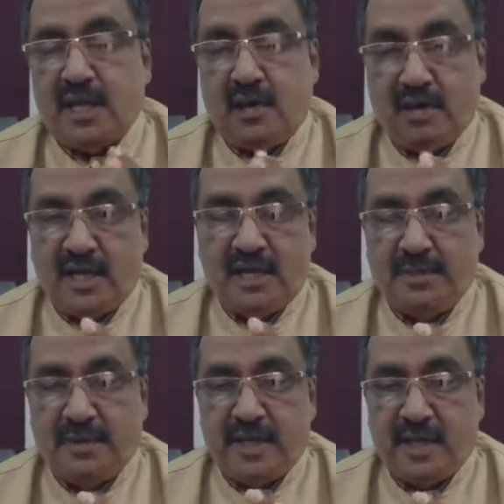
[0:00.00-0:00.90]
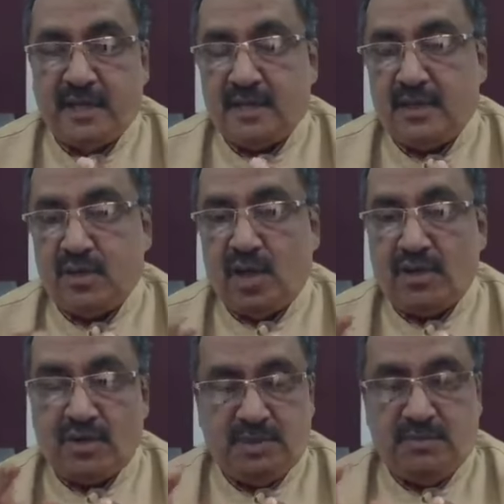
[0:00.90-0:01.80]
In the holiday period, you
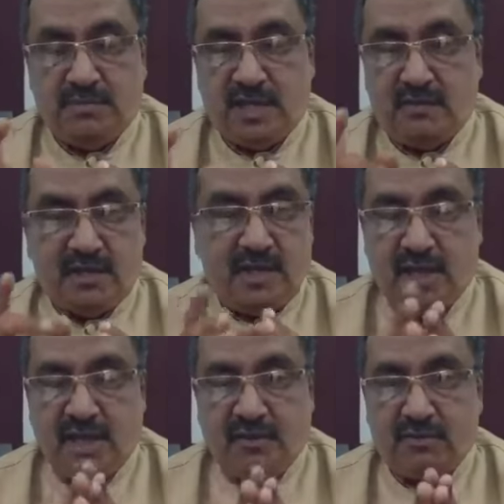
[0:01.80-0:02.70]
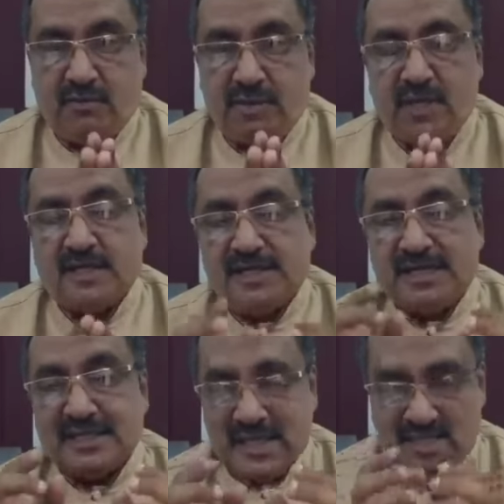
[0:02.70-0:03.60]
have to be very, very careful, because
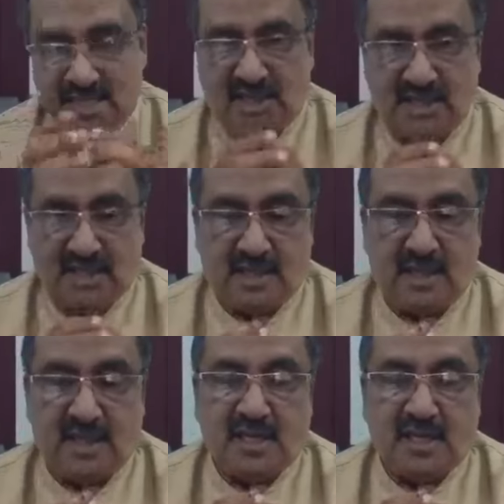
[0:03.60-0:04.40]
in the sanction letter,